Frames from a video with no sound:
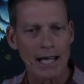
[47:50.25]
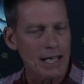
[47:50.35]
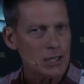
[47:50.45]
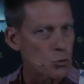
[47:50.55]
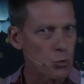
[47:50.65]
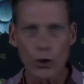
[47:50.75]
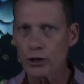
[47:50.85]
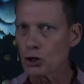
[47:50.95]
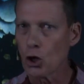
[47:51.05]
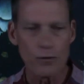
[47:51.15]
gets
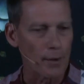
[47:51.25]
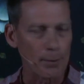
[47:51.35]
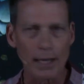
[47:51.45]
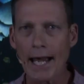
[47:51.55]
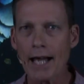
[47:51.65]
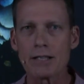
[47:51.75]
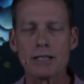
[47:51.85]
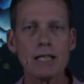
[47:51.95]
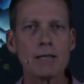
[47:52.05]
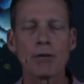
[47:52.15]
worked over, plowed
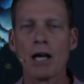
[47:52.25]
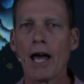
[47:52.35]
deep,